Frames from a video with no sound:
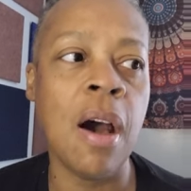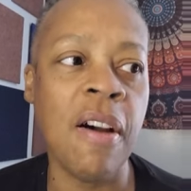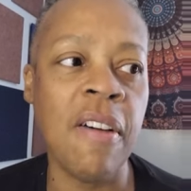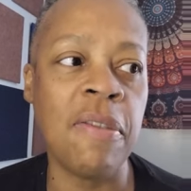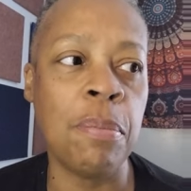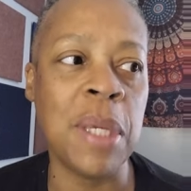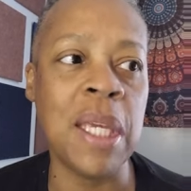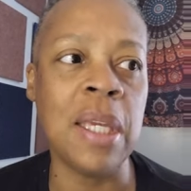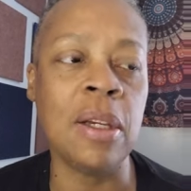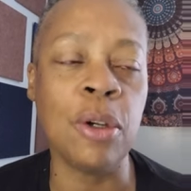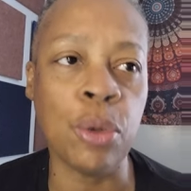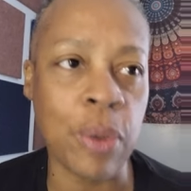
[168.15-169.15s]
of
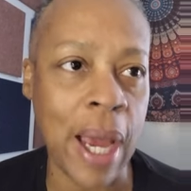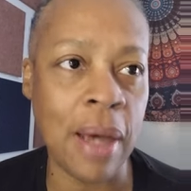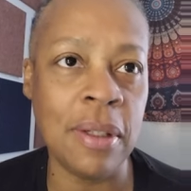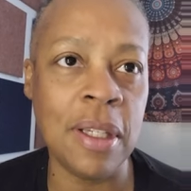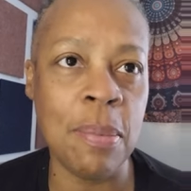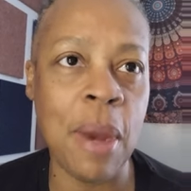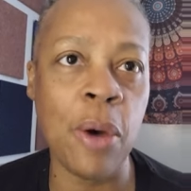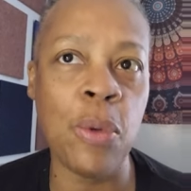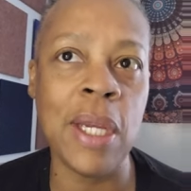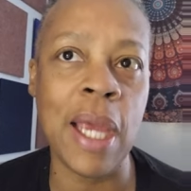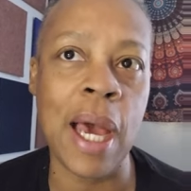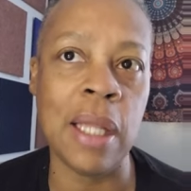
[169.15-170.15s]
being grounded in my
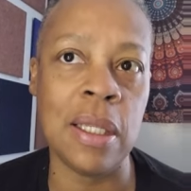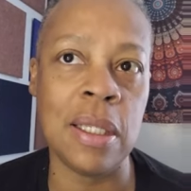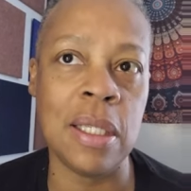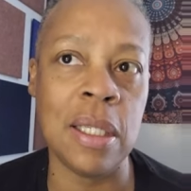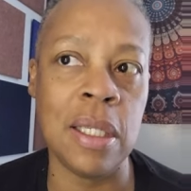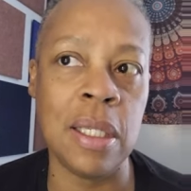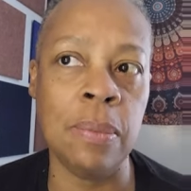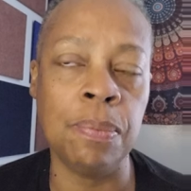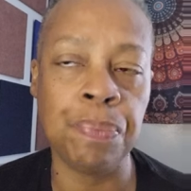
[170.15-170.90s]
reality